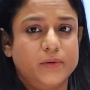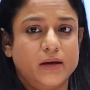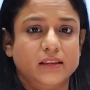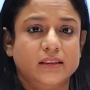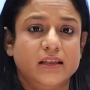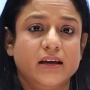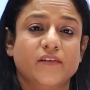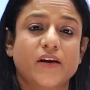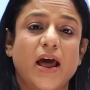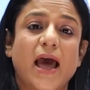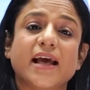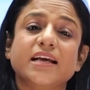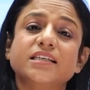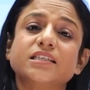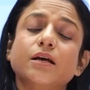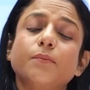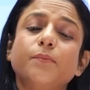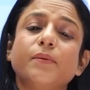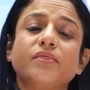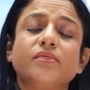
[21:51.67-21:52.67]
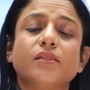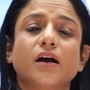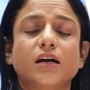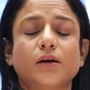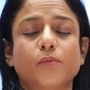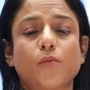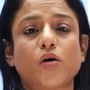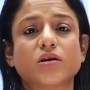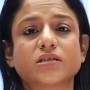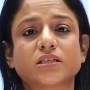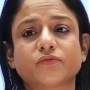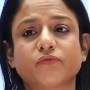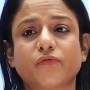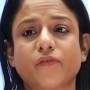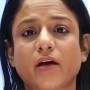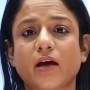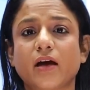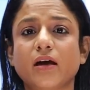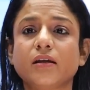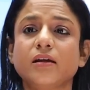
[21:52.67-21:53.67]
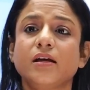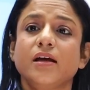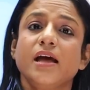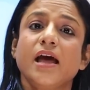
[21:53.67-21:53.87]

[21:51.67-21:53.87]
They rise up in the atmosphere,